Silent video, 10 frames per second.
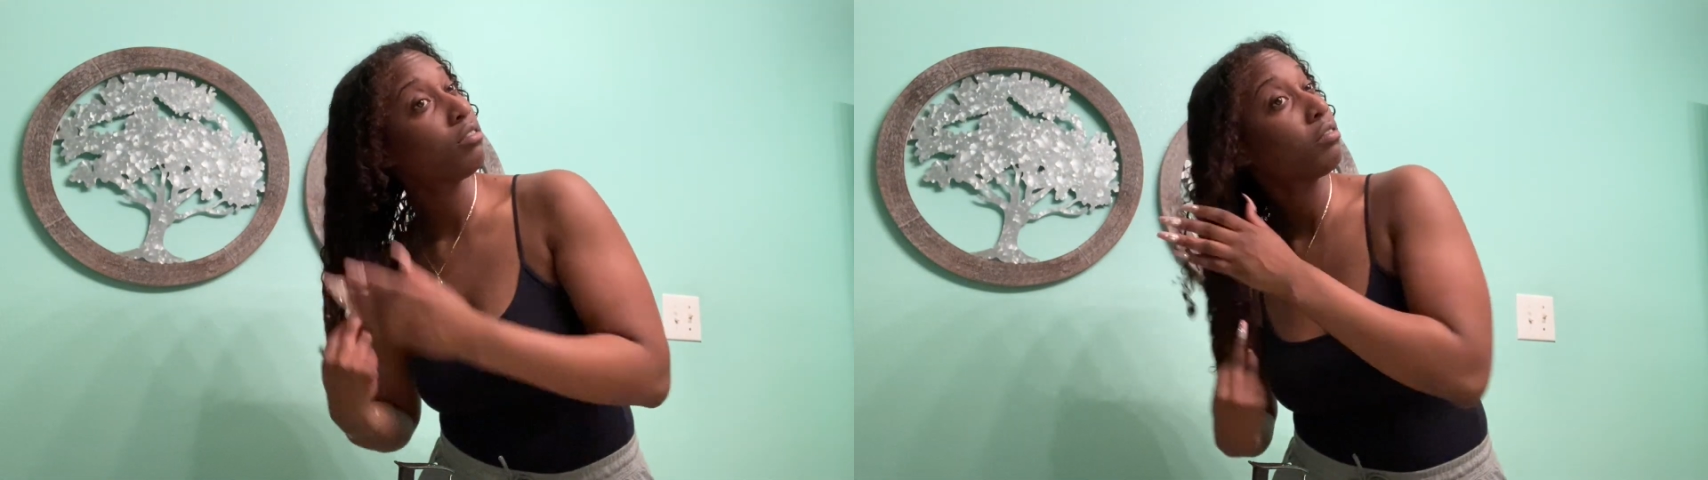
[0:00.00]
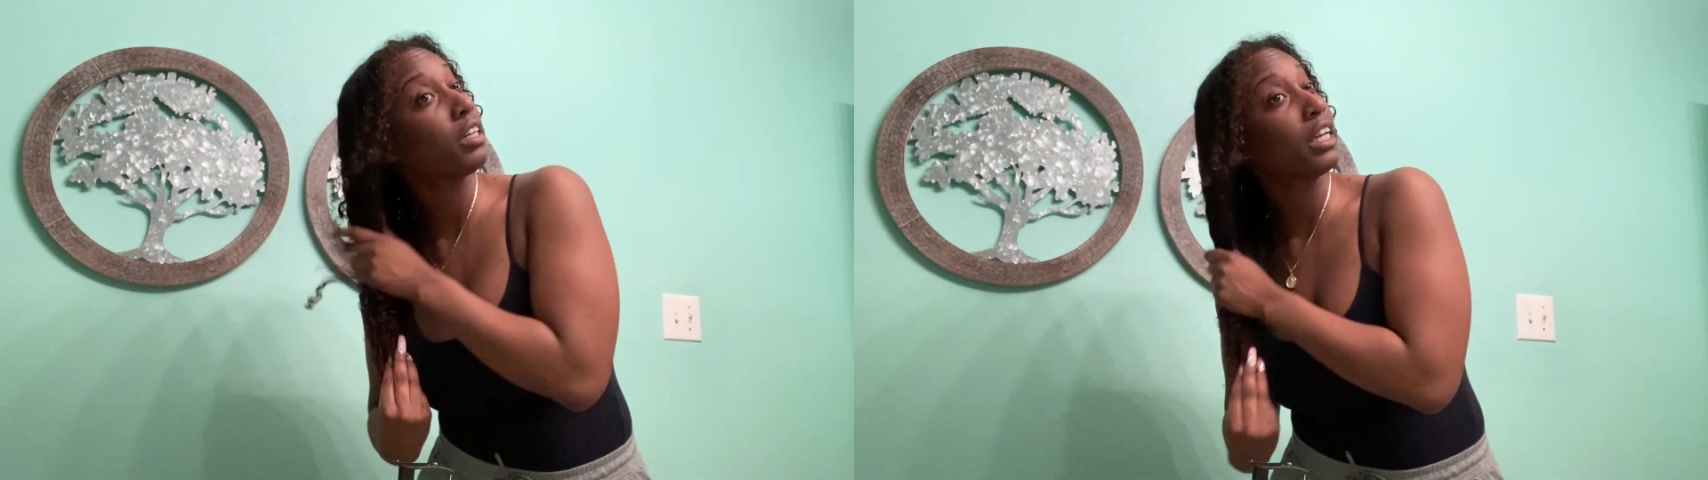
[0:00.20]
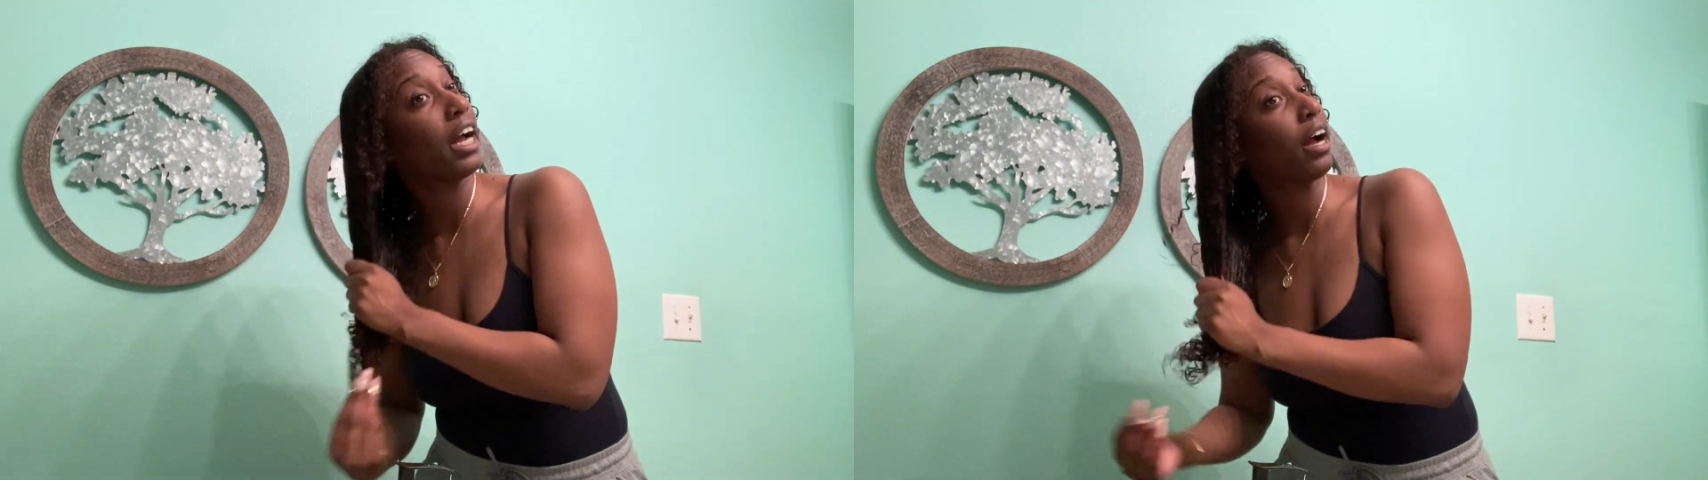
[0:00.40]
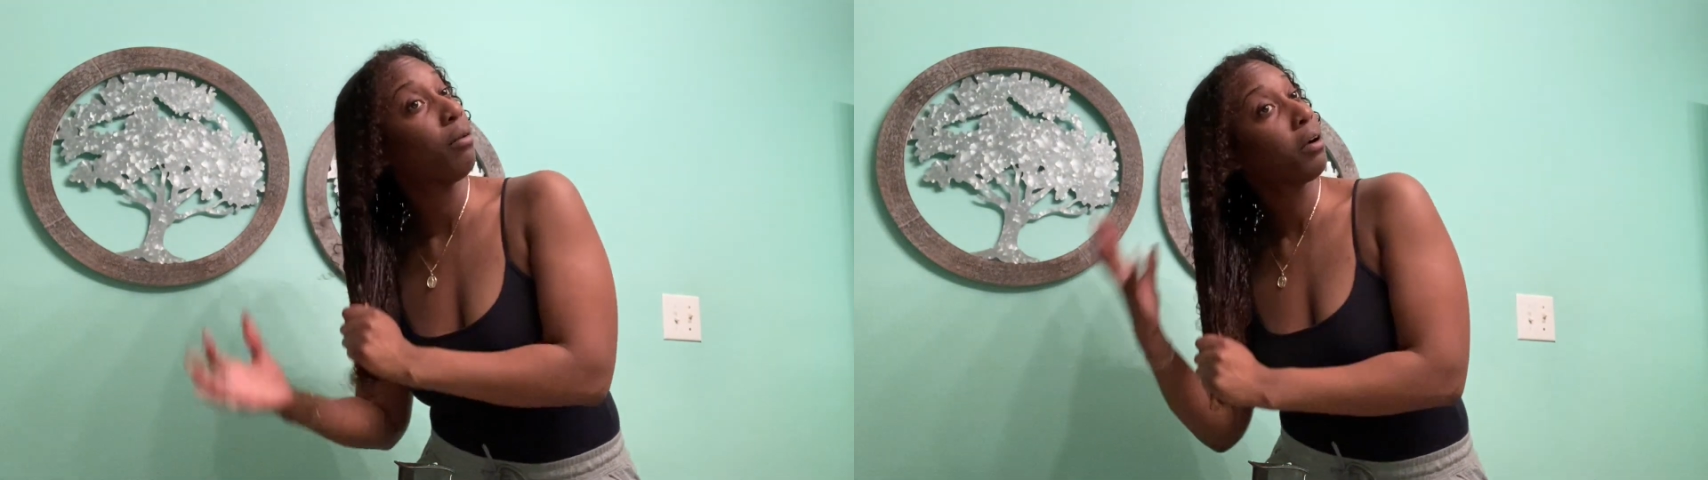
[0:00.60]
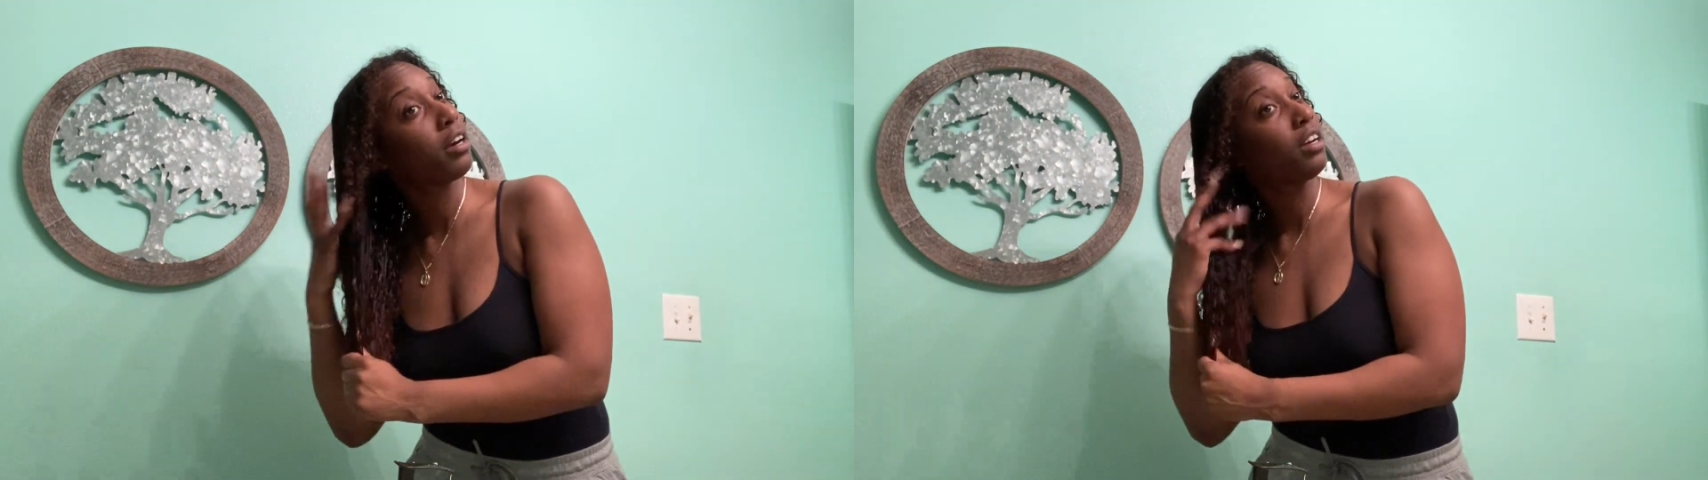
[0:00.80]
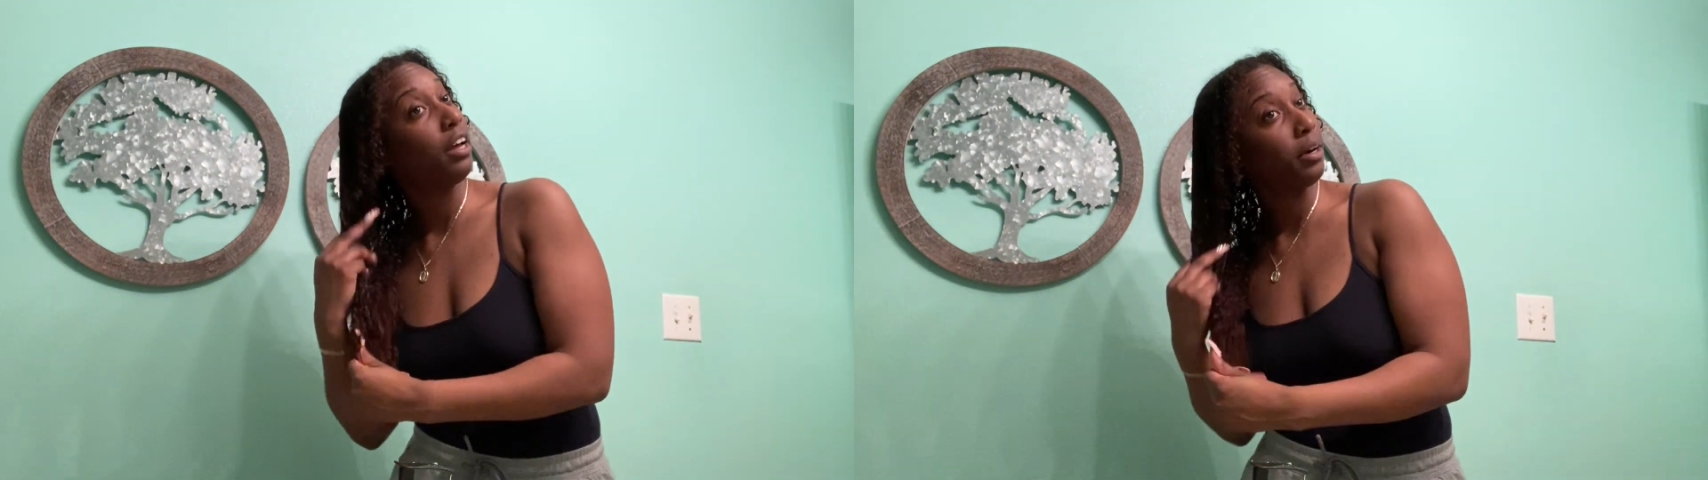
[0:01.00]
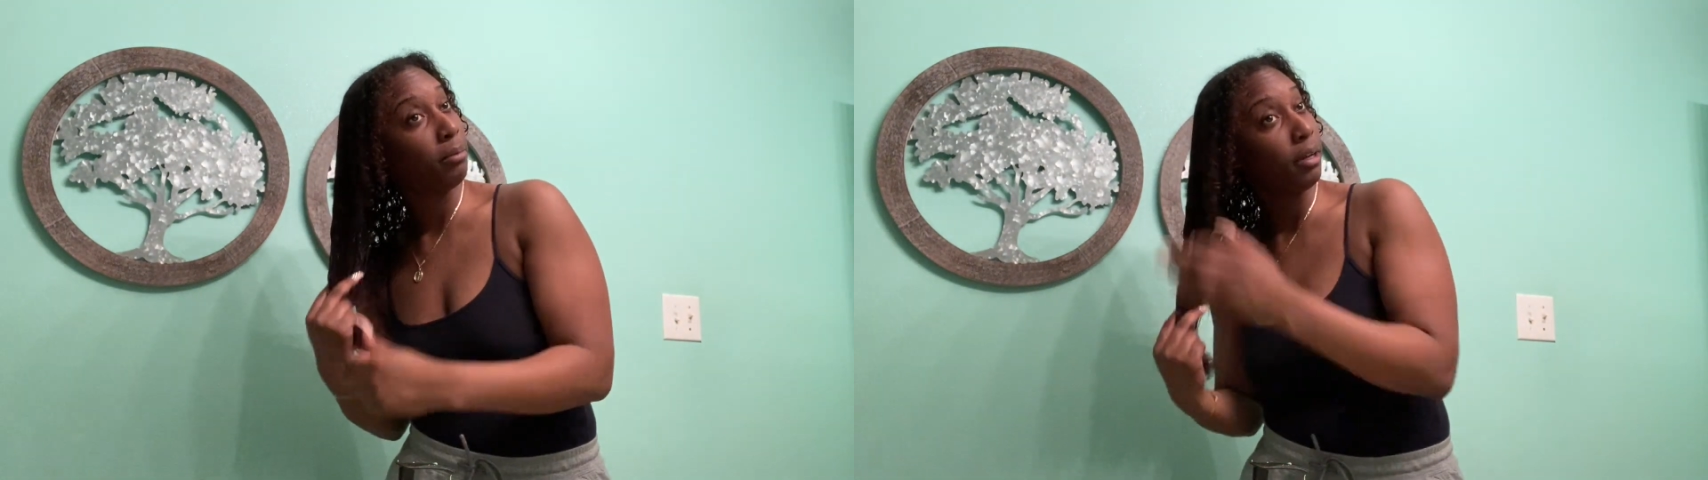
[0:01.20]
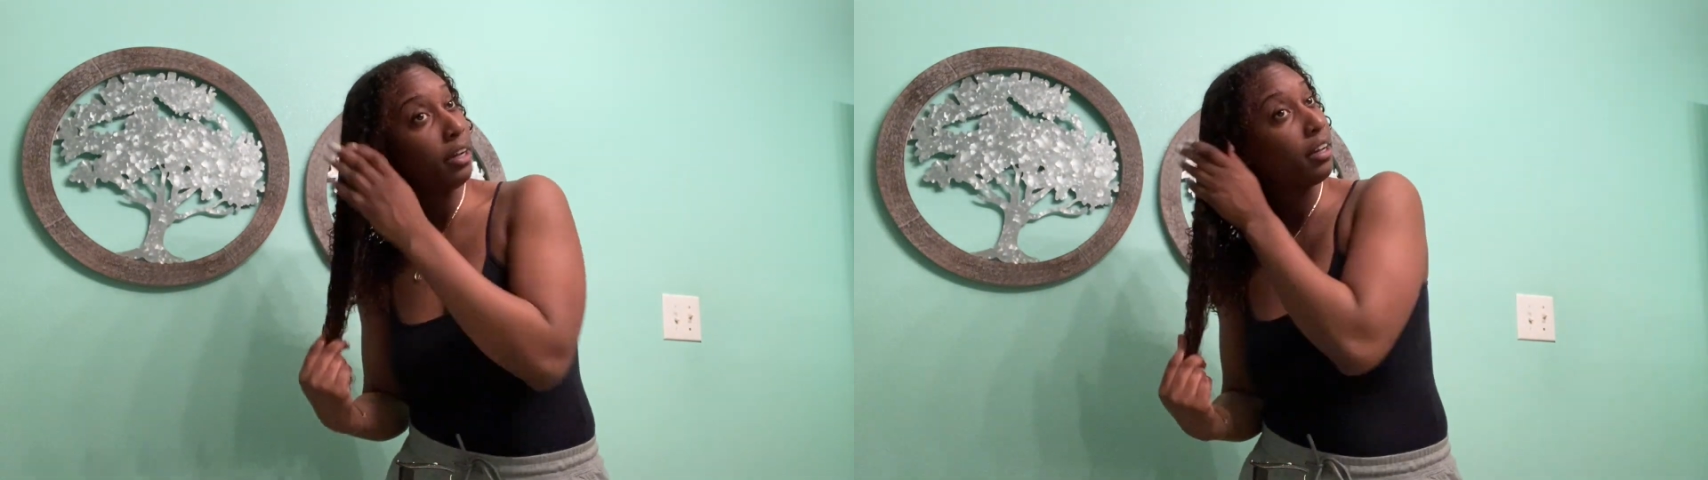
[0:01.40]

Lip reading: Really, I got work later, but